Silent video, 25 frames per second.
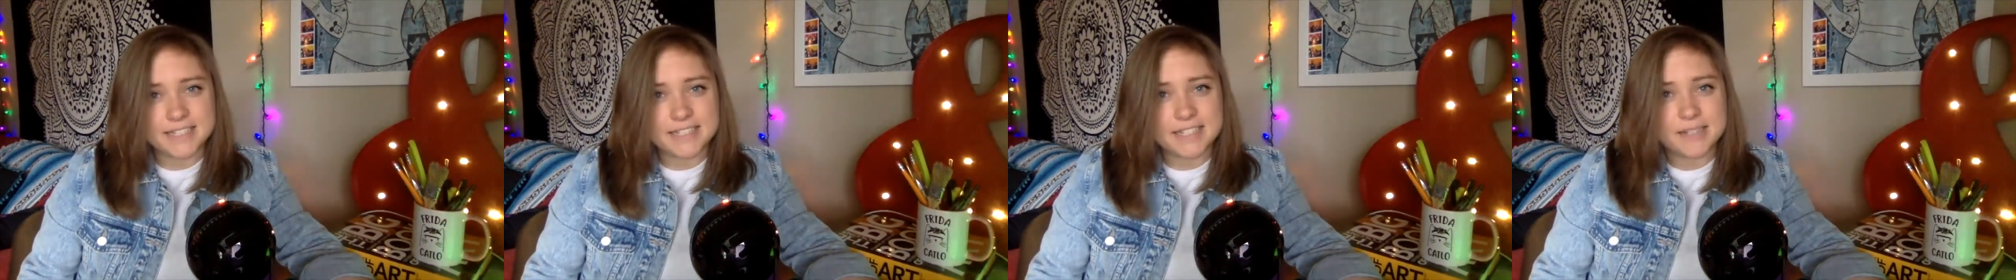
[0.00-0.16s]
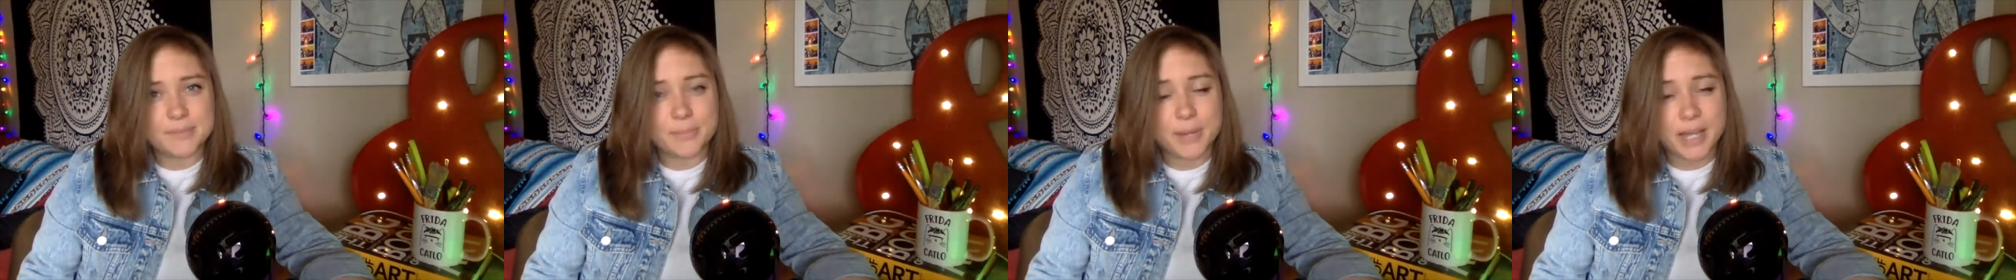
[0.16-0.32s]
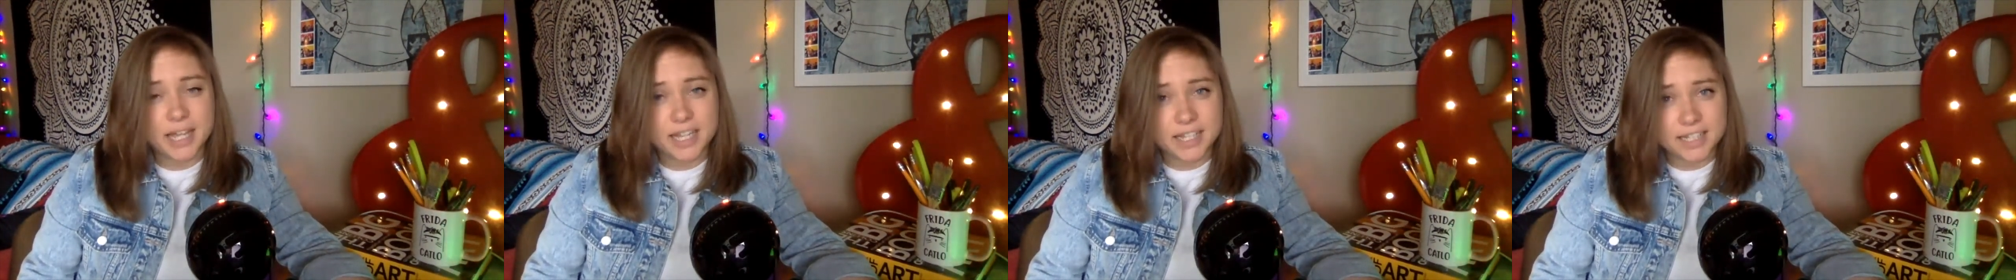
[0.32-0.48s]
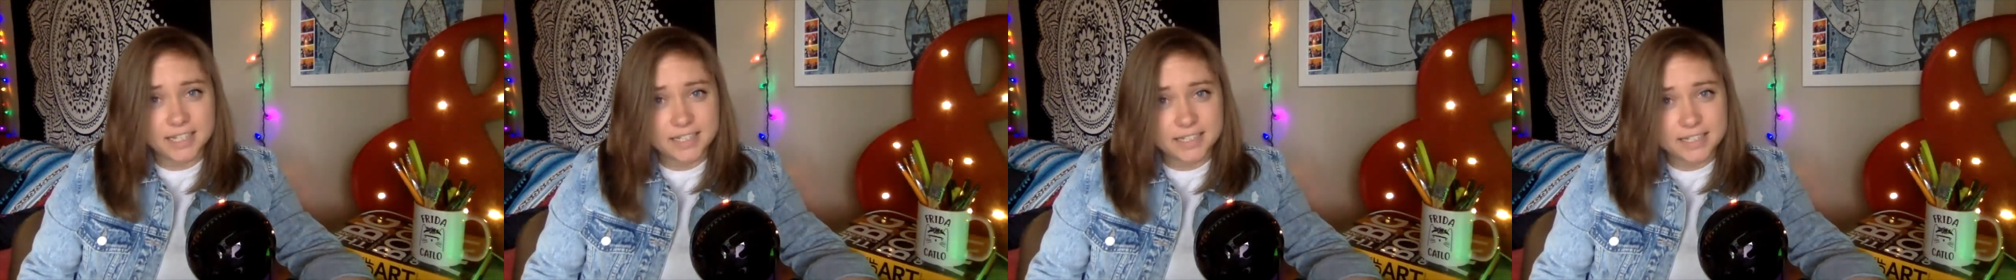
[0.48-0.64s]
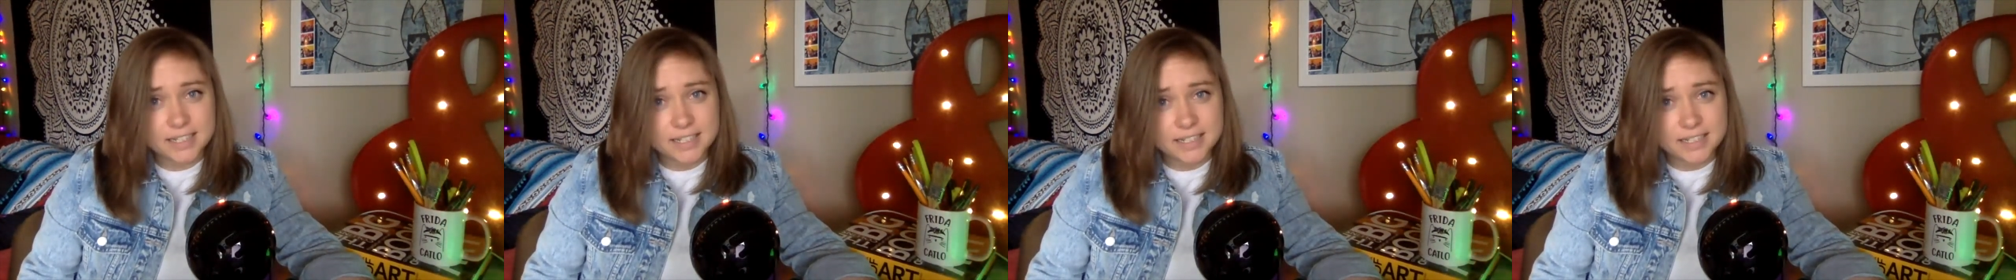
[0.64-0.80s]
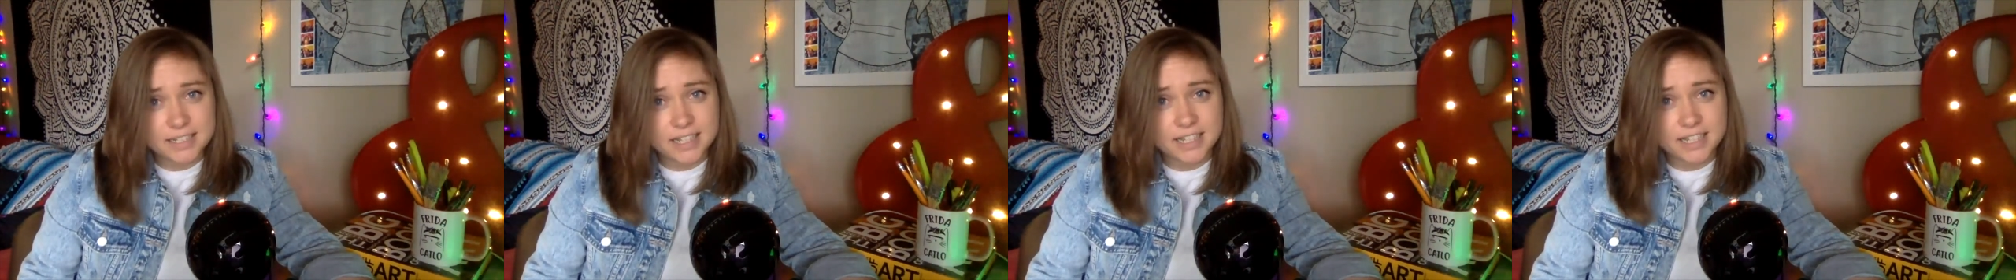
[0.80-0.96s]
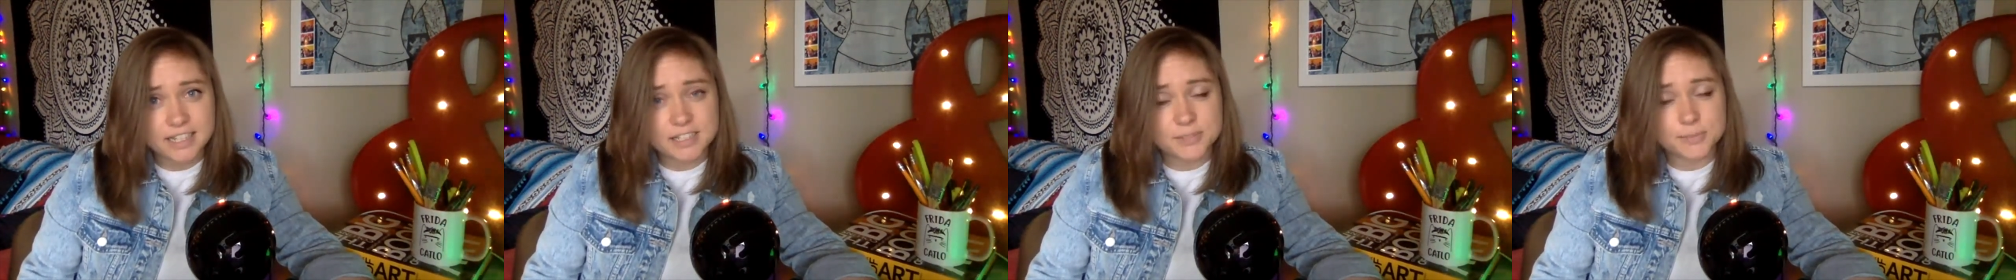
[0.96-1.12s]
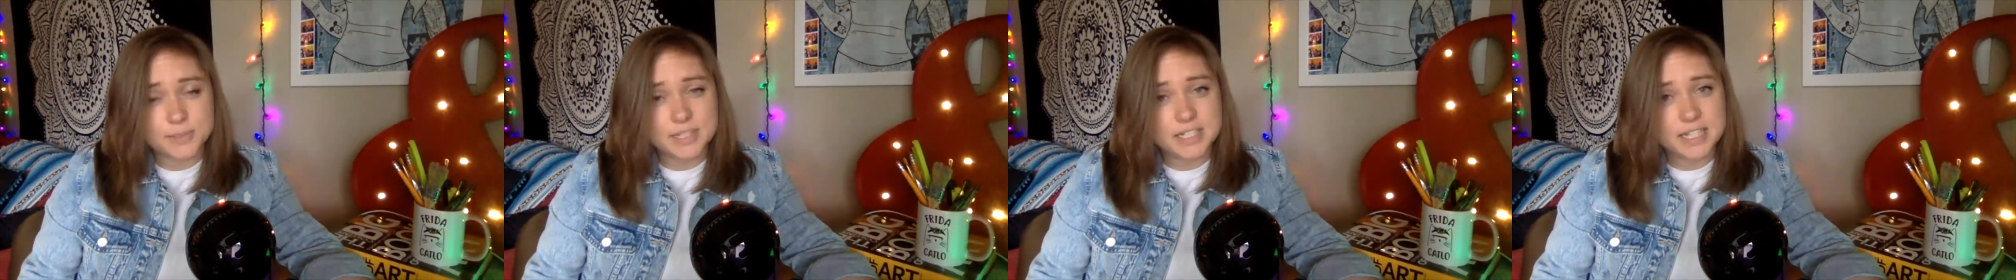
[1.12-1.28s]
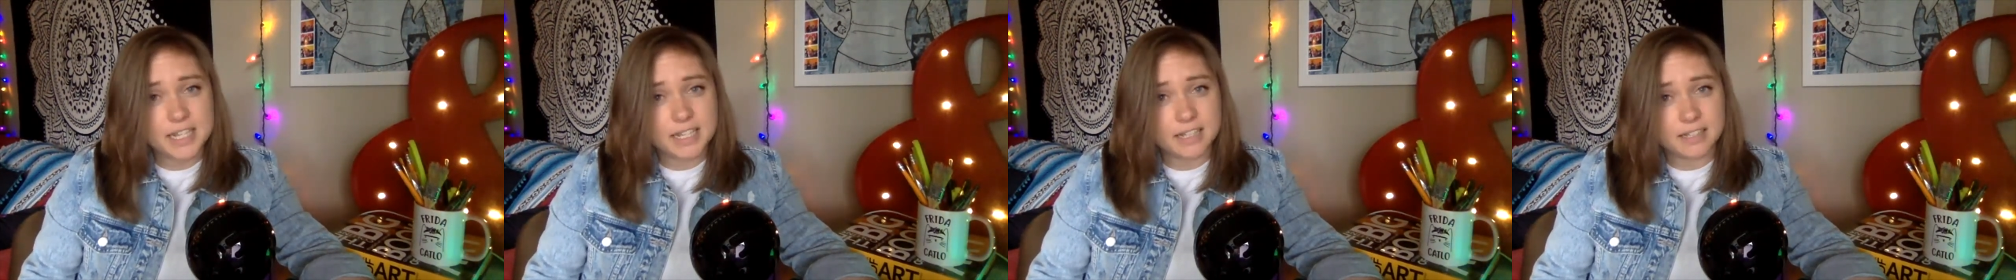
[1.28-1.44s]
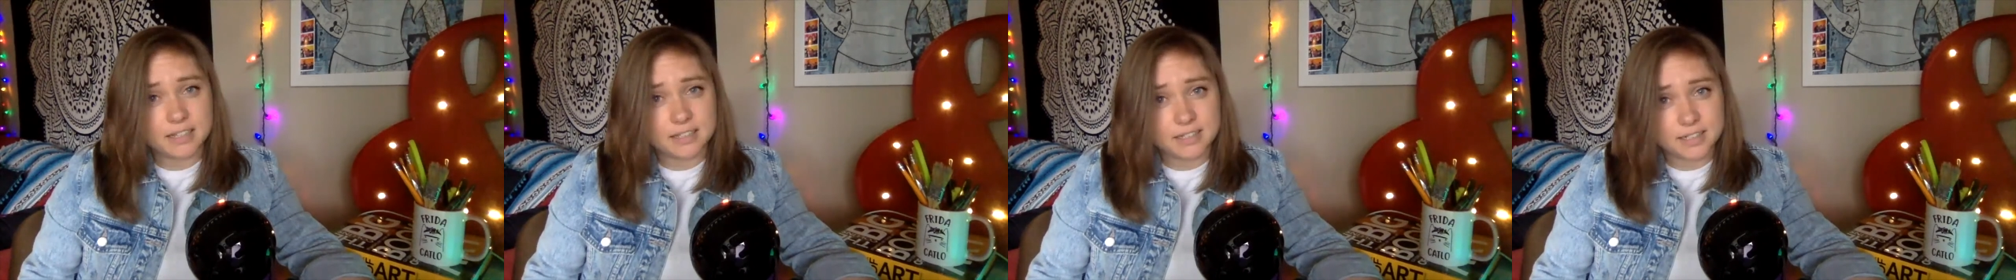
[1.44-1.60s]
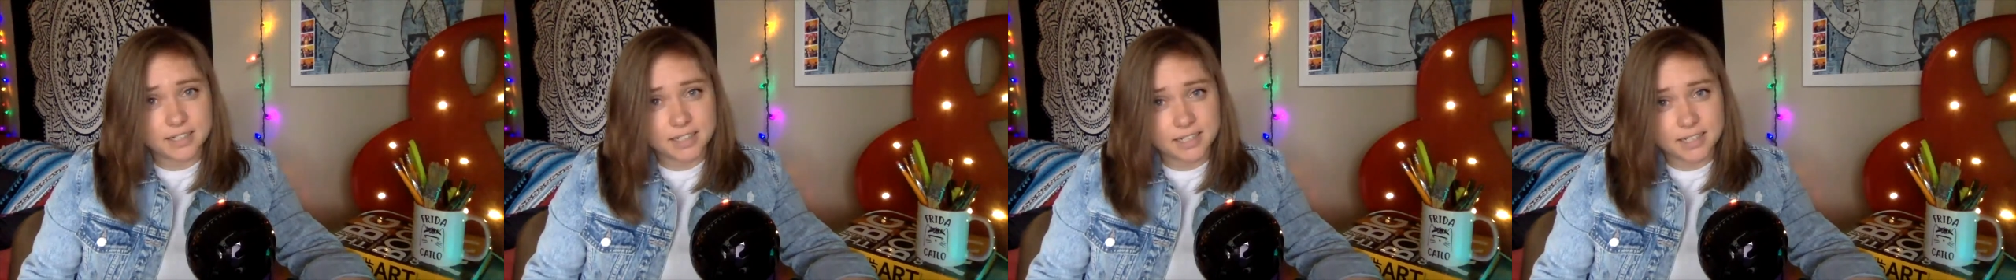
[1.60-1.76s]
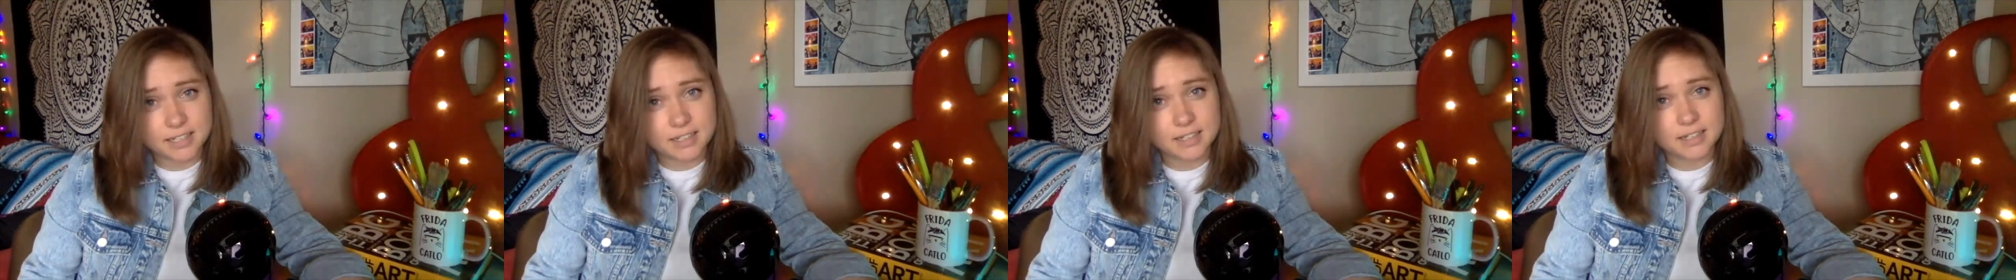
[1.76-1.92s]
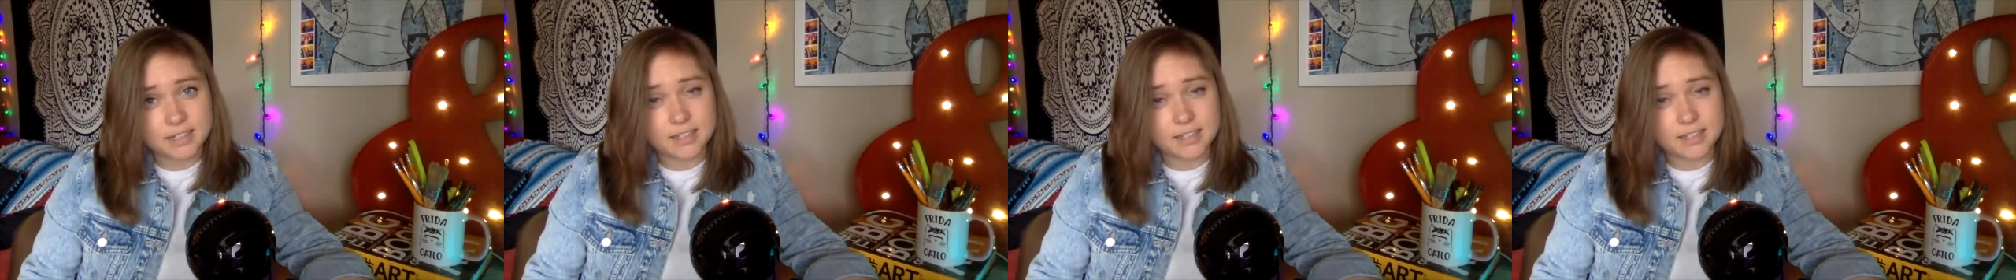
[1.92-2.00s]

in mind as we take a look at